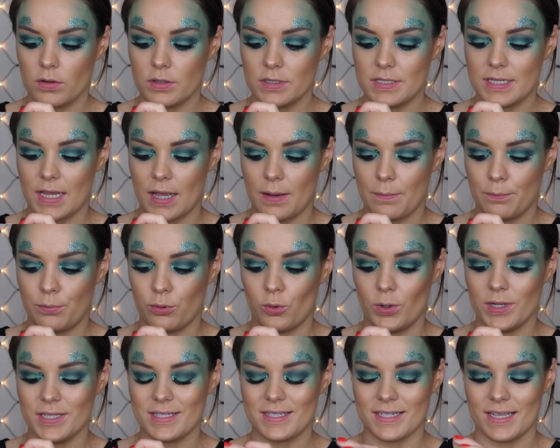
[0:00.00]
sample.
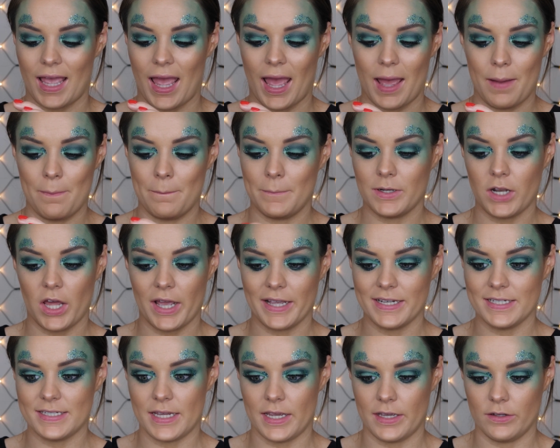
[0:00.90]
It's the
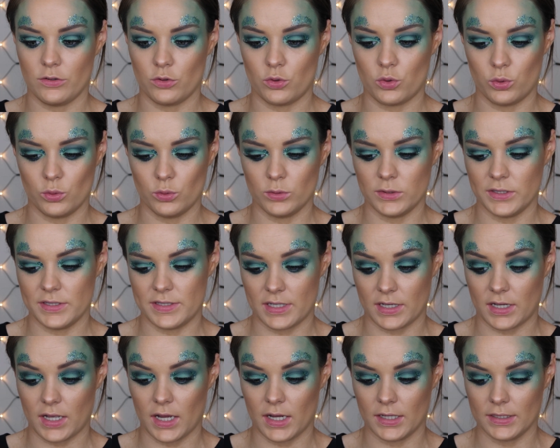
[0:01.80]
M19 Cool as
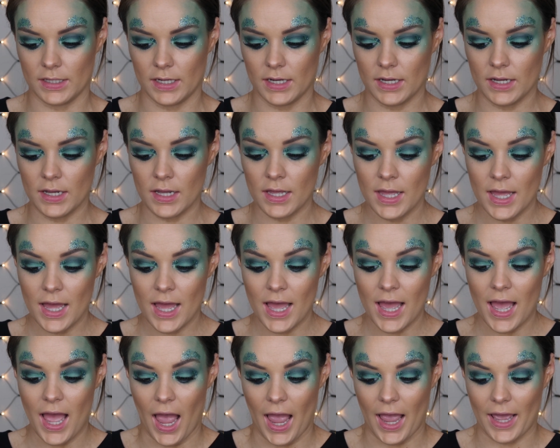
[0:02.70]
the color,
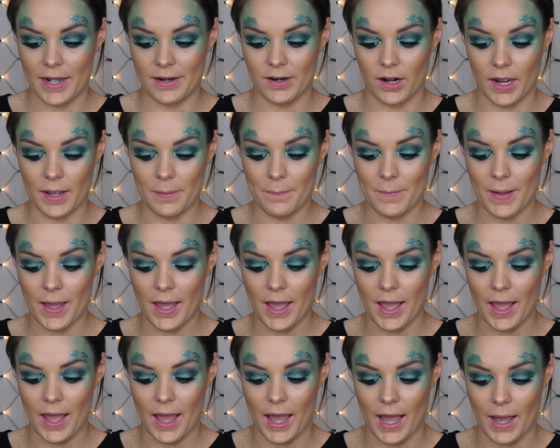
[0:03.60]
and
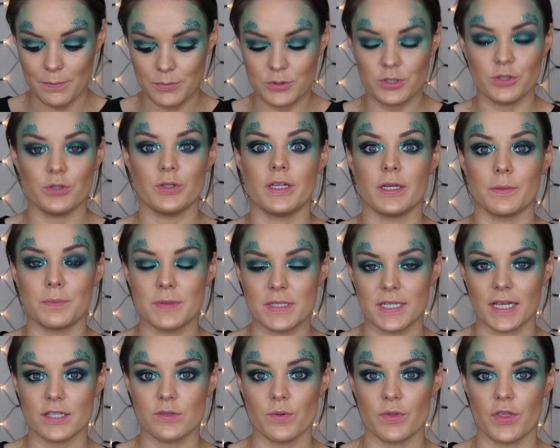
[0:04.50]
I'm absolutely
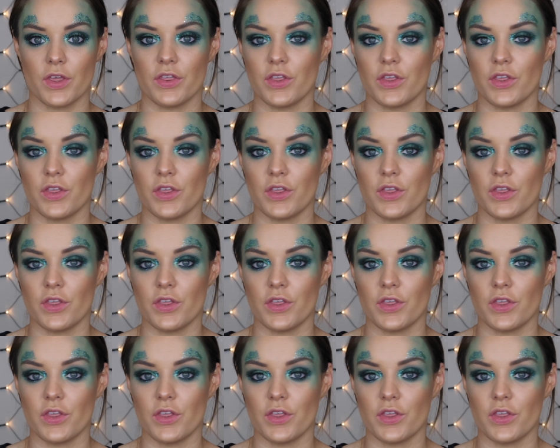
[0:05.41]
obsessed with it.